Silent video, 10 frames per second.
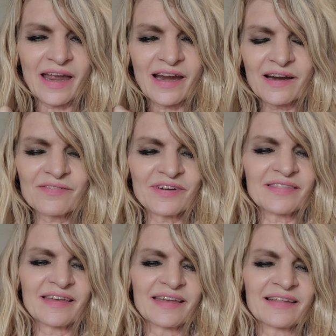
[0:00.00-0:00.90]

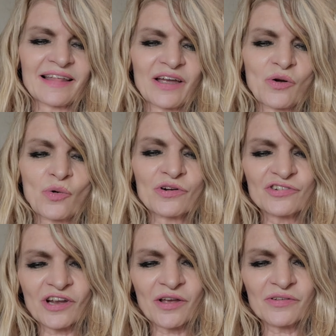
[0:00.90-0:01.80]
everything, like
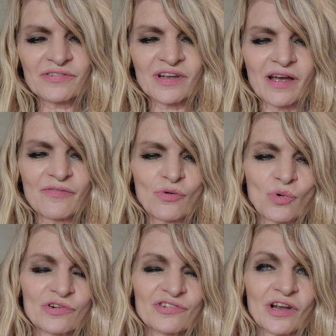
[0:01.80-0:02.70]
horse show stuff,
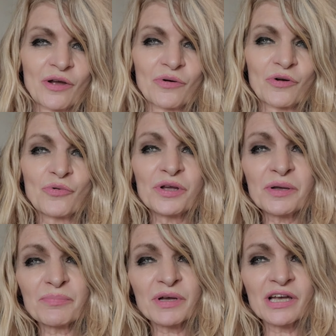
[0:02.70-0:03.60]
horse show
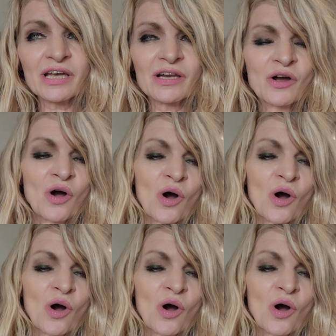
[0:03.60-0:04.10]
equipment,